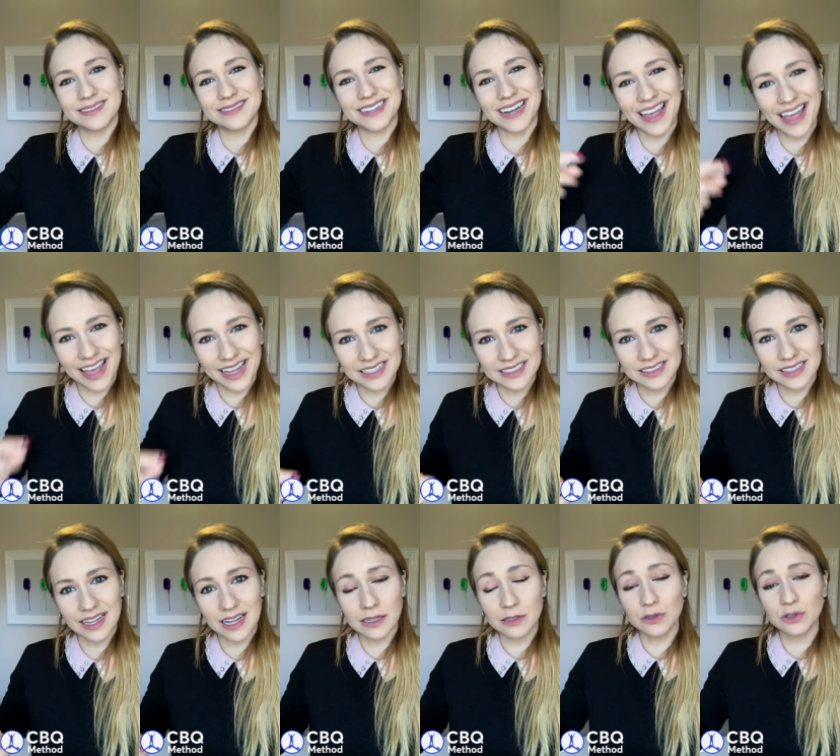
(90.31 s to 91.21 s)
trained
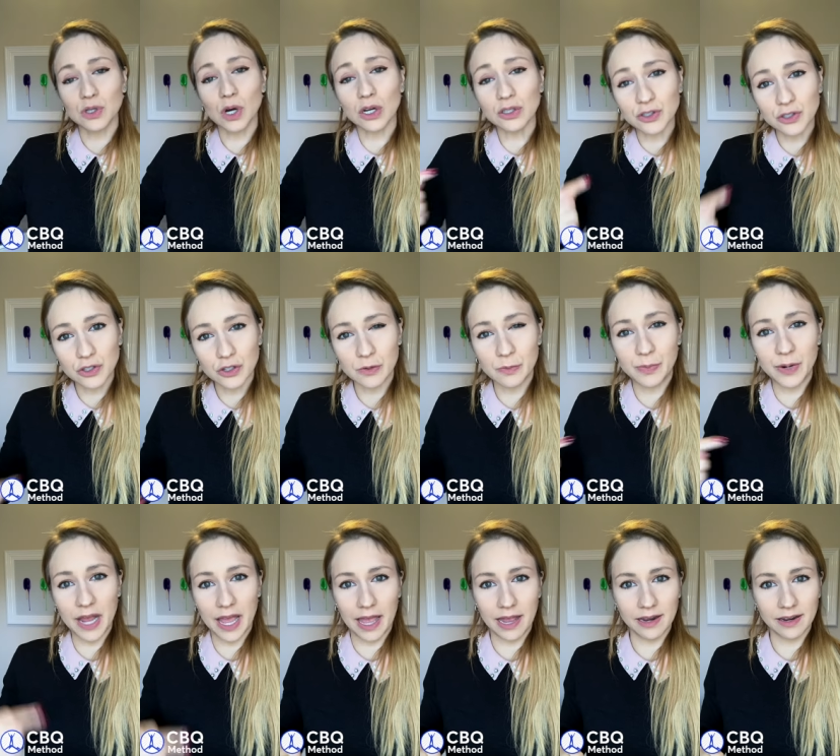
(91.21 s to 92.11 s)
and taught your
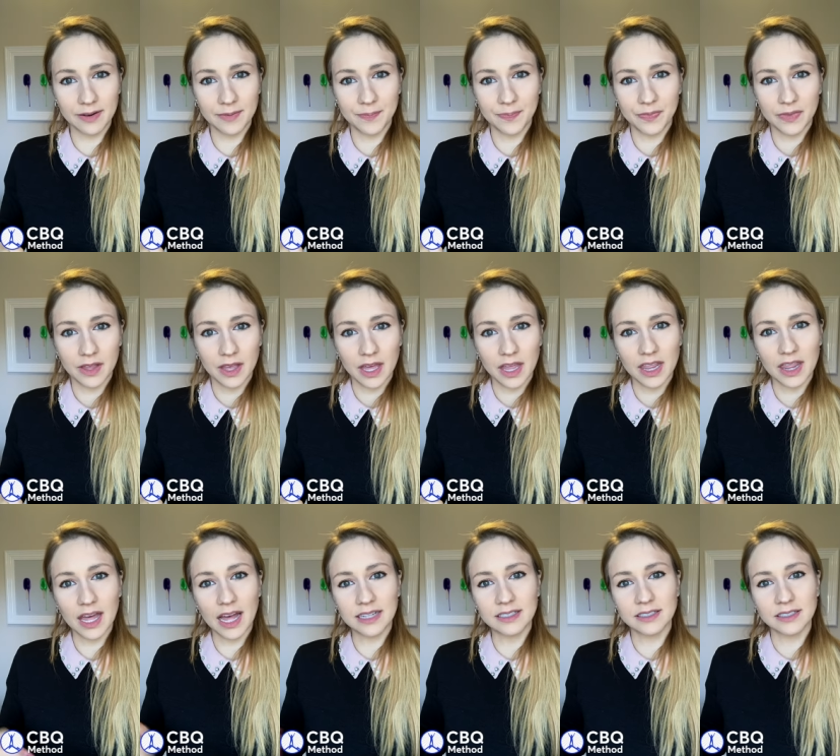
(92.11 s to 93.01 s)
brain
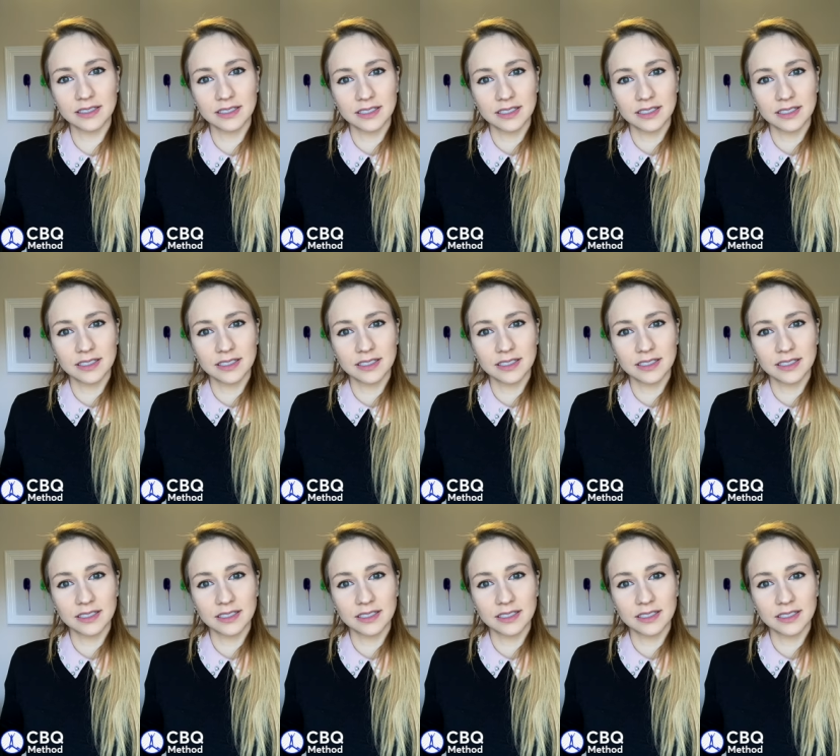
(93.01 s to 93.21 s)
that